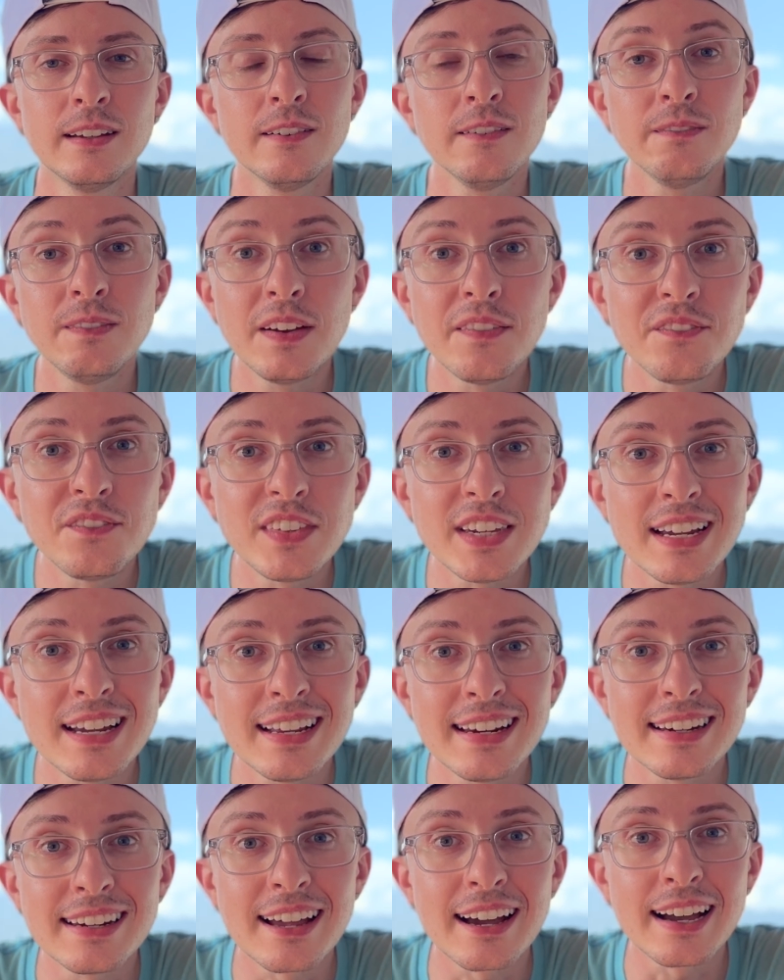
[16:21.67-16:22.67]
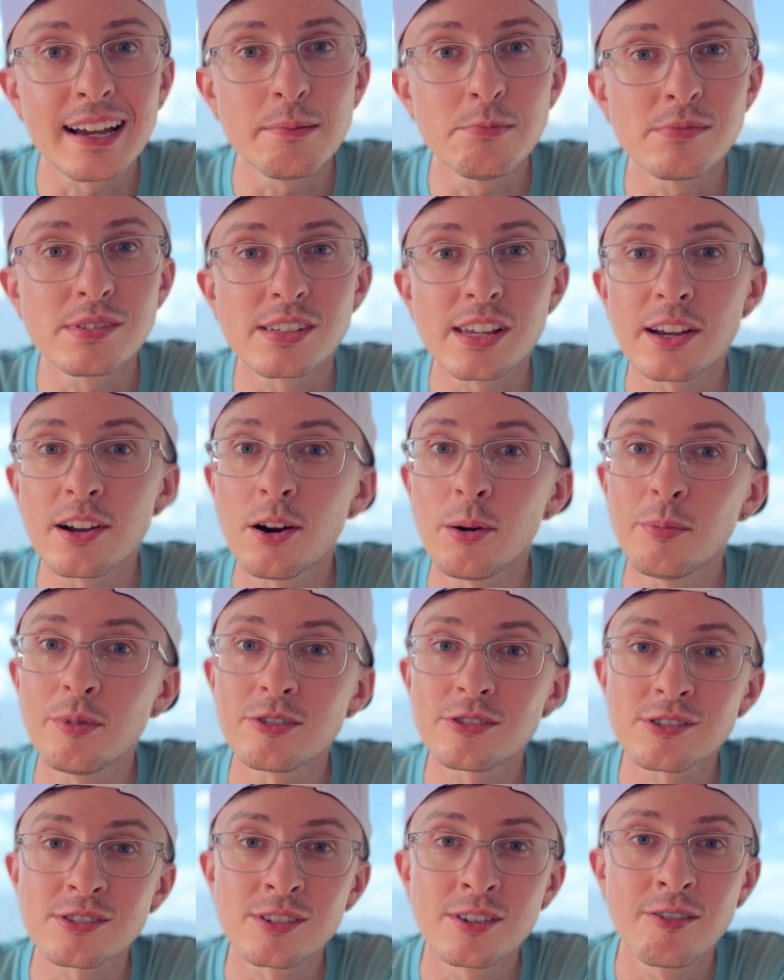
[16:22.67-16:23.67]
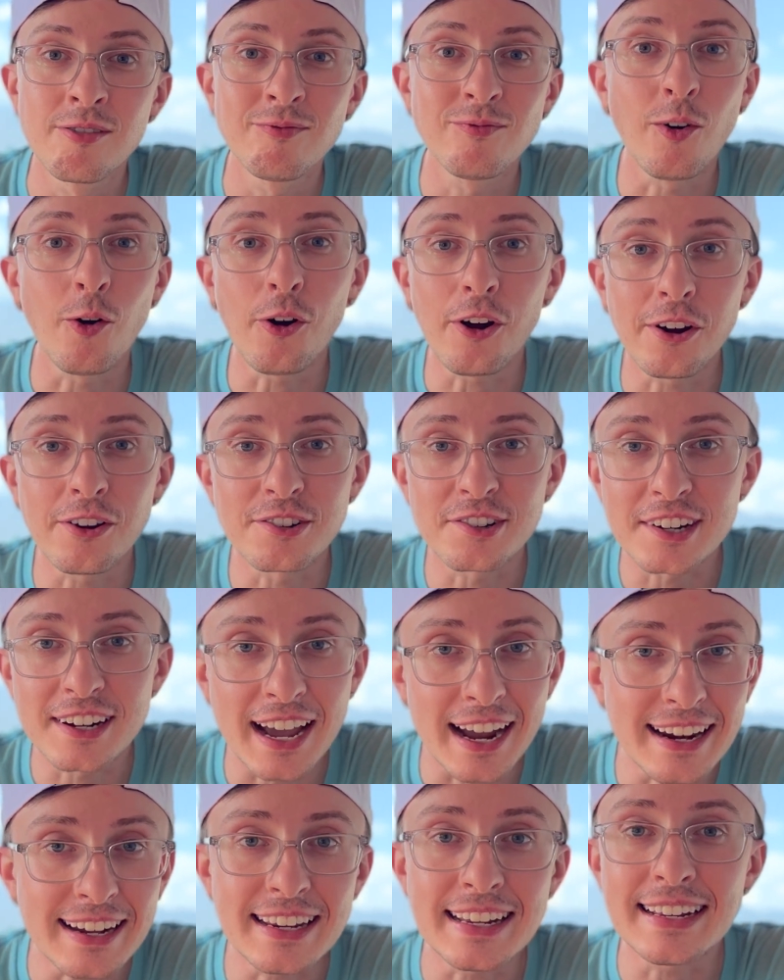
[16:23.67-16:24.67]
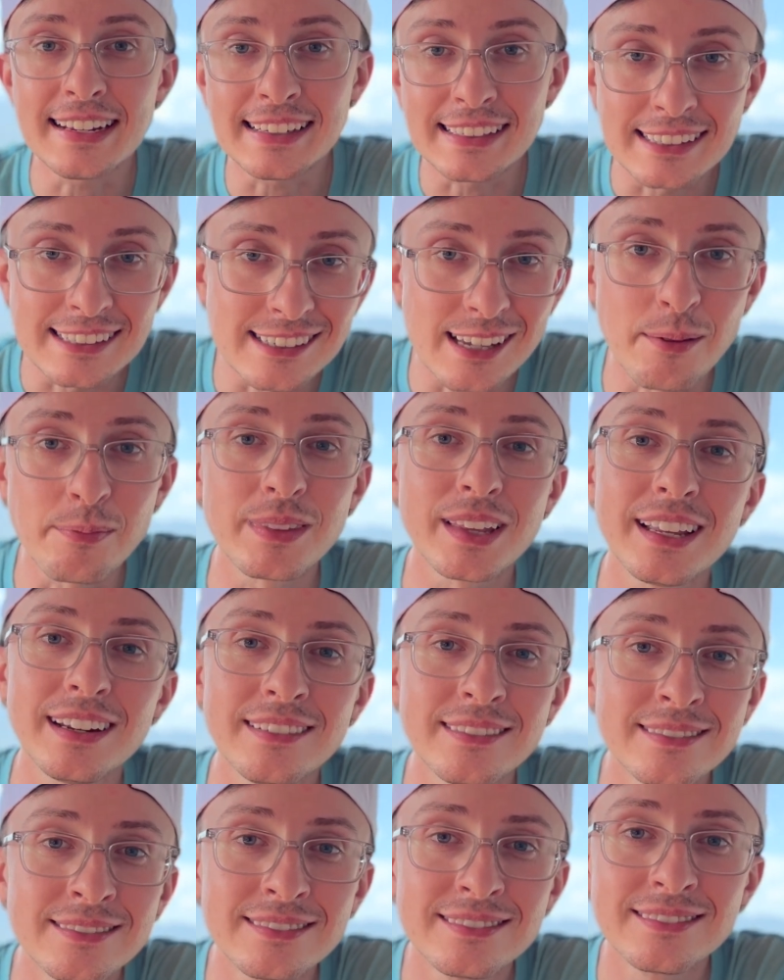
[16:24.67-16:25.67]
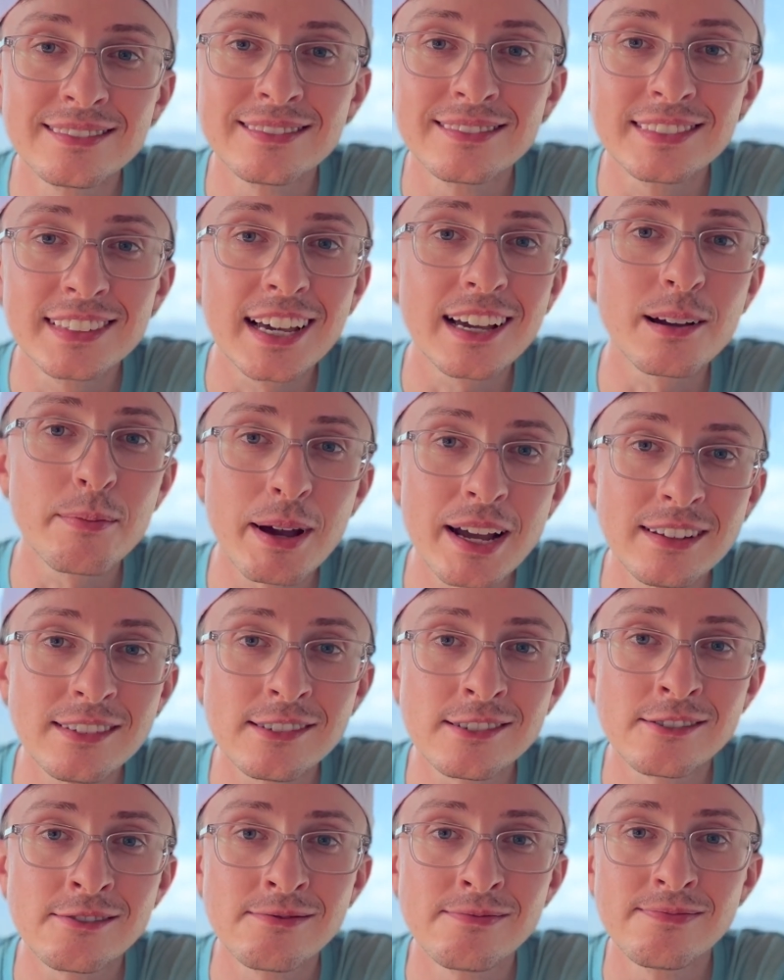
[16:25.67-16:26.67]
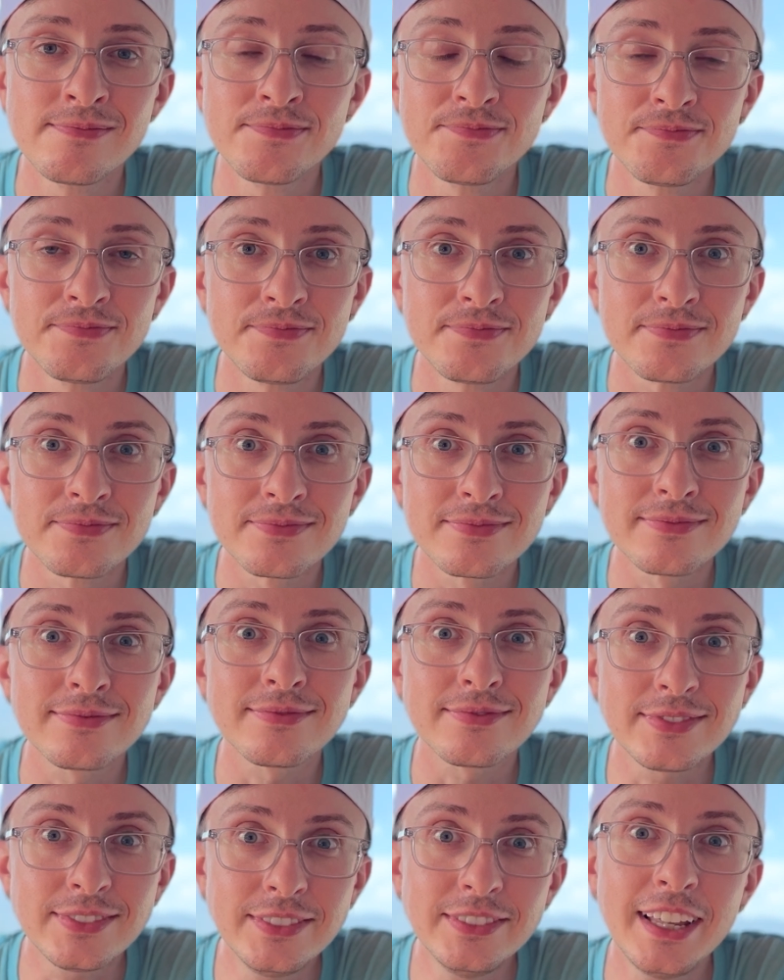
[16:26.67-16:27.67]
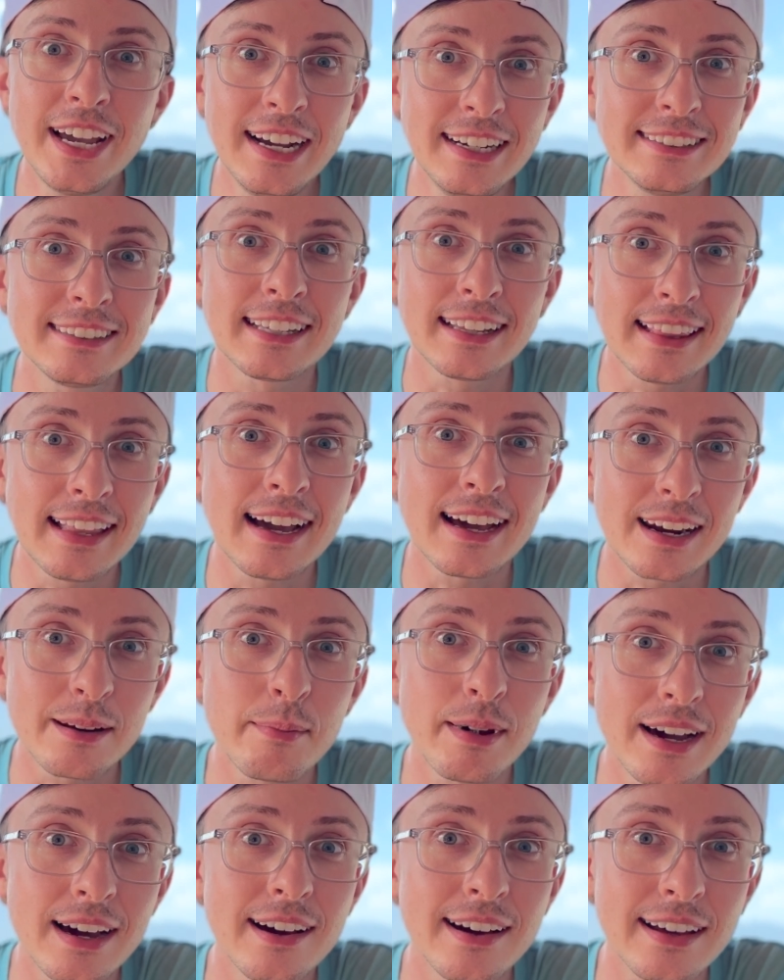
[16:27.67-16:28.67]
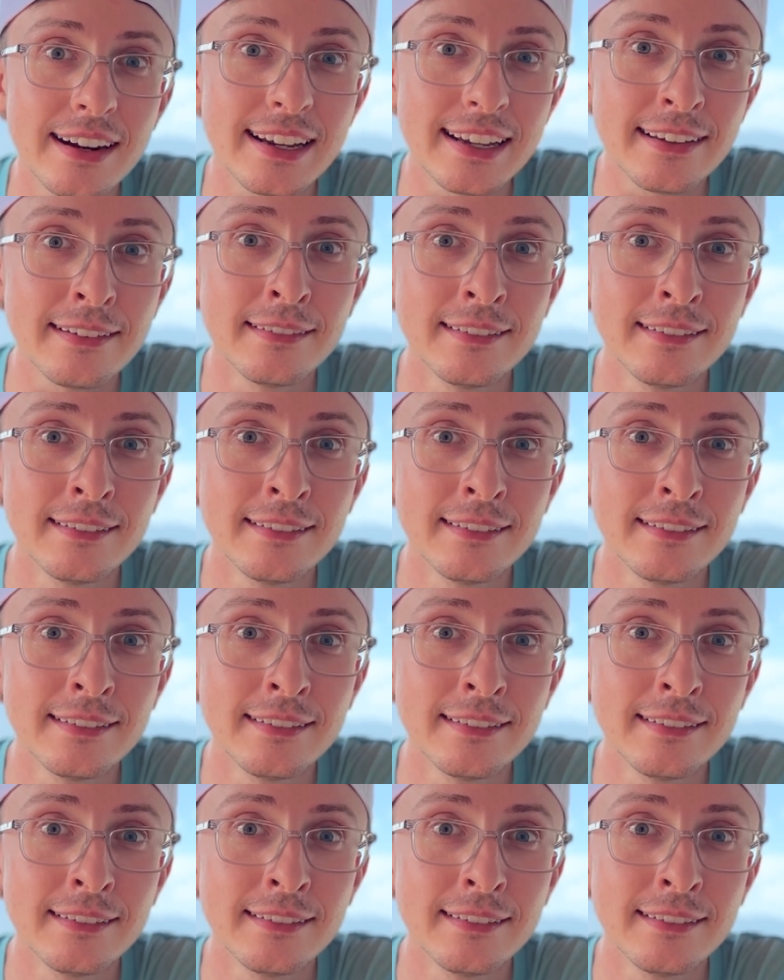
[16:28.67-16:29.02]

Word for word: 15 times like almost 490 something gigabytes. That's a lot of money.